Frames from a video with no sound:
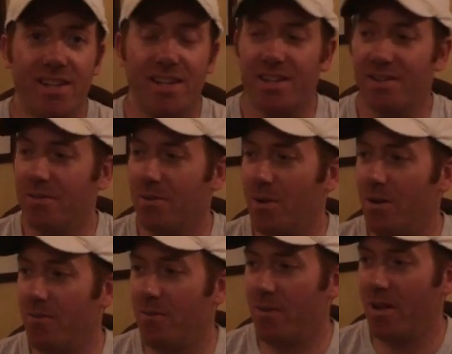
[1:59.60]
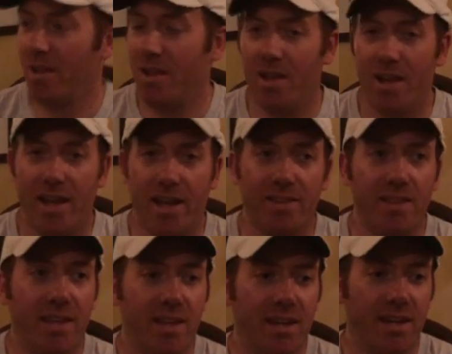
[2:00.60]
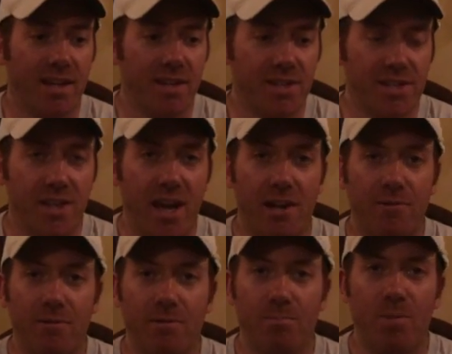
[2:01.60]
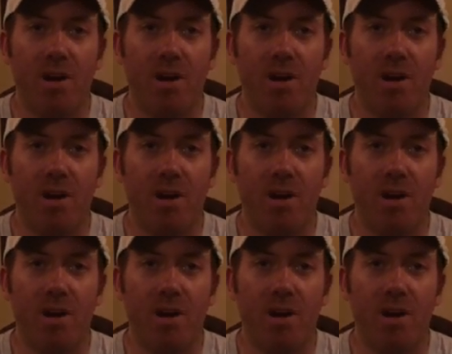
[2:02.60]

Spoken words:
Yeah, exactly. Well, I get the cider from